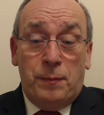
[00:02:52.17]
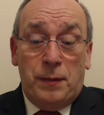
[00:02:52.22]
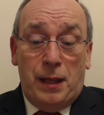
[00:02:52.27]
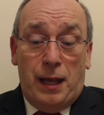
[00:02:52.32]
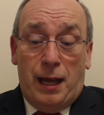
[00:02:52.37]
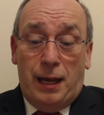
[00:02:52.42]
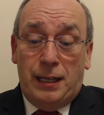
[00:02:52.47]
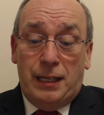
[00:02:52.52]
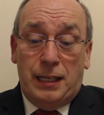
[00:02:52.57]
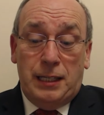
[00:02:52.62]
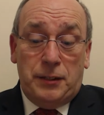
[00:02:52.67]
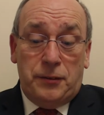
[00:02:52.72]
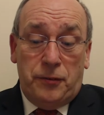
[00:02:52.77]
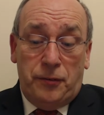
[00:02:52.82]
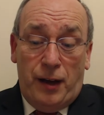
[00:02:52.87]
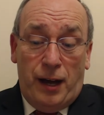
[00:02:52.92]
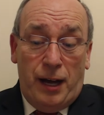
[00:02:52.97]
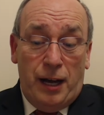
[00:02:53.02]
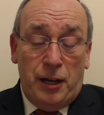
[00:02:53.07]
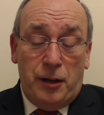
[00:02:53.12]
And he is
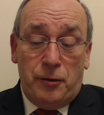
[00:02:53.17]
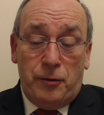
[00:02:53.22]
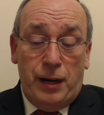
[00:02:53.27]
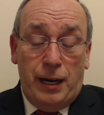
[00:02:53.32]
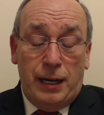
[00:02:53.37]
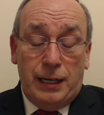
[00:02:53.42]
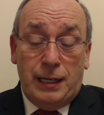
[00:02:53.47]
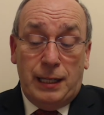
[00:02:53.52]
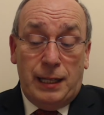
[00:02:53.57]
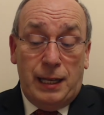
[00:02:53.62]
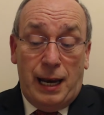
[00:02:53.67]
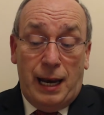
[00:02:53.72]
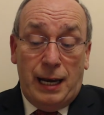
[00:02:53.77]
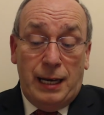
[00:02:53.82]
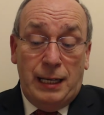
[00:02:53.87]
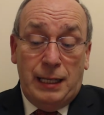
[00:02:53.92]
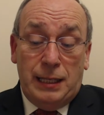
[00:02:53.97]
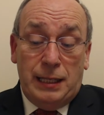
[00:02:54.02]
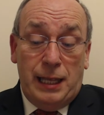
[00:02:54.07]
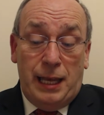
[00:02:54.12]
far greater than
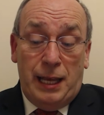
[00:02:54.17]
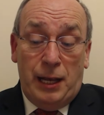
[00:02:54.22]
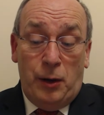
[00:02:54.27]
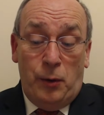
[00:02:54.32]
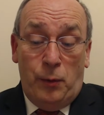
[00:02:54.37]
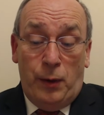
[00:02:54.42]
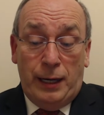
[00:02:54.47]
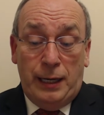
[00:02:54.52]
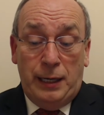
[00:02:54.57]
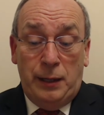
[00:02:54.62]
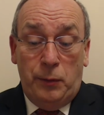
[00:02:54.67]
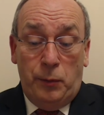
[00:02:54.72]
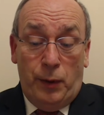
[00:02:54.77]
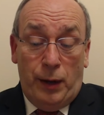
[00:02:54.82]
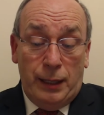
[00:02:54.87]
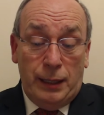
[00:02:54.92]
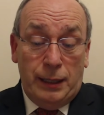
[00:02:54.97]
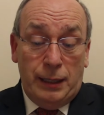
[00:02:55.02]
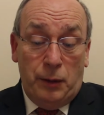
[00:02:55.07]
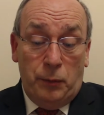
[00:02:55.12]
anything or
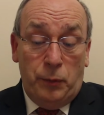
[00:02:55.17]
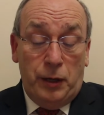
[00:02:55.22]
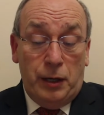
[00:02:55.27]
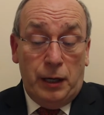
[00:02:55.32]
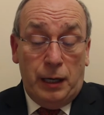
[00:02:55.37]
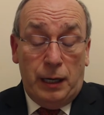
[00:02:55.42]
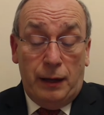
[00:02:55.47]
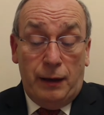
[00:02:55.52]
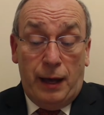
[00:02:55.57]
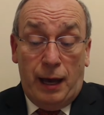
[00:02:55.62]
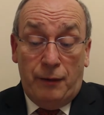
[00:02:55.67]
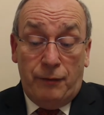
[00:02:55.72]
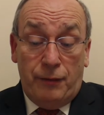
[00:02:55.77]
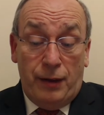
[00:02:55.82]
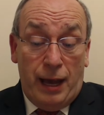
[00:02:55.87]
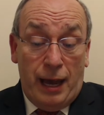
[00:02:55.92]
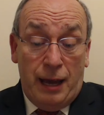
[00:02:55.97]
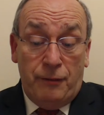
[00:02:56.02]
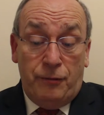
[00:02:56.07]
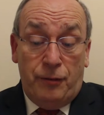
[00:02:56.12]
anyone that we could have
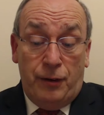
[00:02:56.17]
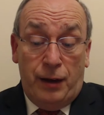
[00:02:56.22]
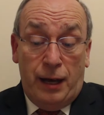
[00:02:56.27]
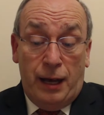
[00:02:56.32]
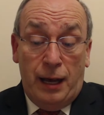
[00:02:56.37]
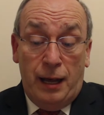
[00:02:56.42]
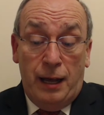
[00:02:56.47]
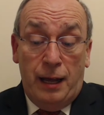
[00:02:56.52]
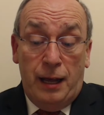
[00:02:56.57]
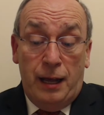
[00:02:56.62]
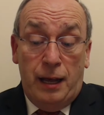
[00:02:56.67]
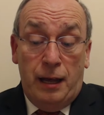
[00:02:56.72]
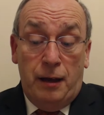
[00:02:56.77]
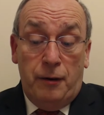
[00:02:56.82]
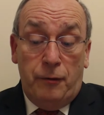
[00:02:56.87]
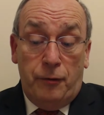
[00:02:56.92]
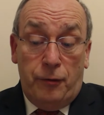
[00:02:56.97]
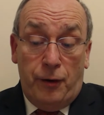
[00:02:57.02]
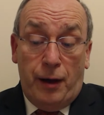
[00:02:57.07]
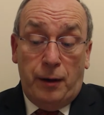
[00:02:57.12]
ever
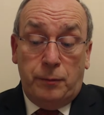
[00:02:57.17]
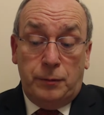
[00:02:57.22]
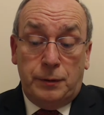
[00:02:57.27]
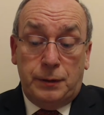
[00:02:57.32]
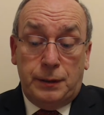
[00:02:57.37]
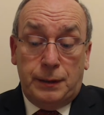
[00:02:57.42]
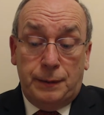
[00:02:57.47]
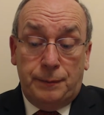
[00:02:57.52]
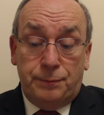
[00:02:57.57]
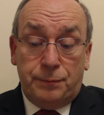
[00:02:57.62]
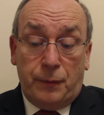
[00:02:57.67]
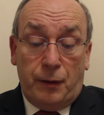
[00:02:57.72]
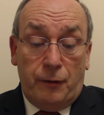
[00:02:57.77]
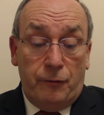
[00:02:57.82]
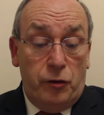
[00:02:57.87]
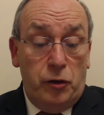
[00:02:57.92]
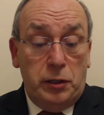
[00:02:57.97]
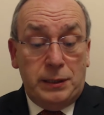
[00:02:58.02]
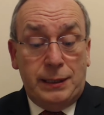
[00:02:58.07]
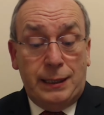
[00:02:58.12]
found.
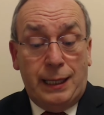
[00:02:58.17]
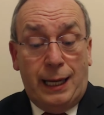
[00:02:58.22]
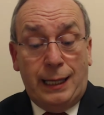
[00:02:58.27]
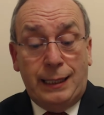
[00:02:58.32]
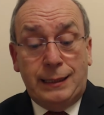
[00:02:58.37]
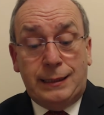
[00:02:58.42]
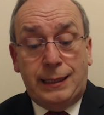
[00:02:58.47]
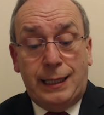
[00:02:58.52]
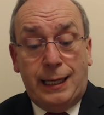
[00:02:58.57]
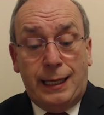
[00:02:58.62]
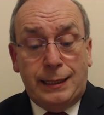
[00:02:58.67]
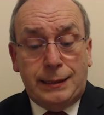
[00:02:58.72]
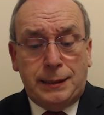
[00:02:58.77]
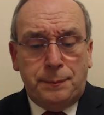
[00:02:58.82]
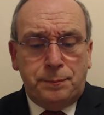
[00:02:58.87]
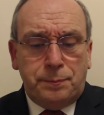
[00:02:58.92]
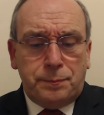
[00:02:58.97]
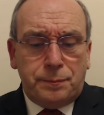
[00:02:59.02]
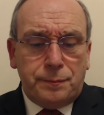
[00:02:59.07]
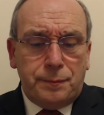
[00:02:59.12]
Verse 9 says,
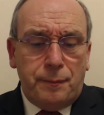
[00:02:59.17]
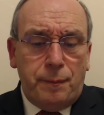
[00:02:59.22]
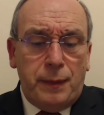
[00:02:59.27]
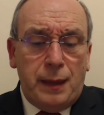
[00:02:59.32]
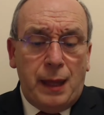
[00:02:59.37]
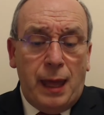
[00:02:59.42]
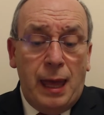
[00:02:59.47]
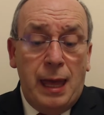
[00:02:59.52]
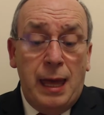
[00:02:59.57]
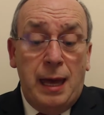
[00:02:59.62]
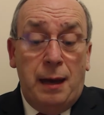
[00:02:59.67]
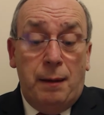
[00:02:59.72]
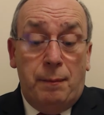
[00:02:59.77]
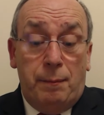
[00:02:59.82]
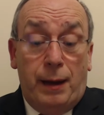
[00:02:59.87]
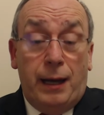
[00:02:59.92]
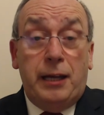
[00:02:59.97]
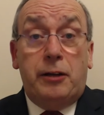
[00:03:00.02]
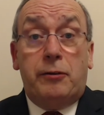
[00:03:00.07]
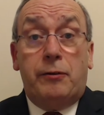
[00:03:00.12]

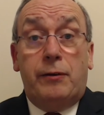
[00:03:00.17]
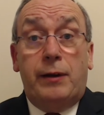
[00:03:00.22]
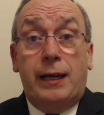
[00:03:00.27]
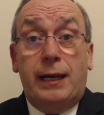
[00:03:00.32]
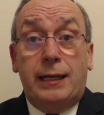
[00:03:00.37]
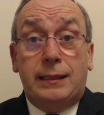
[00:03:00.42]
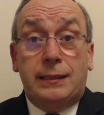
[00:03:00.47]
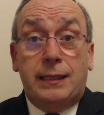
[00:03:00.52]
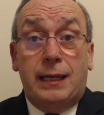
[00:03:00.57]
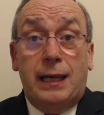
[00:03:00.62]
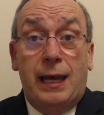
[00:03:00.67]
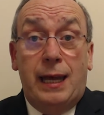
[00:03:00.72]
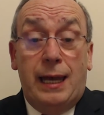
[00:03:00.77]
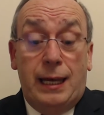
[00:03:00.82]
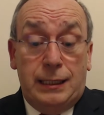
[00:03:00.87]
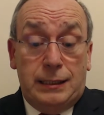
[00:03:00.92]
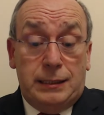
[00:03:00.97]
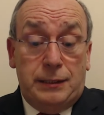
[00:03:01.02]
"My grace is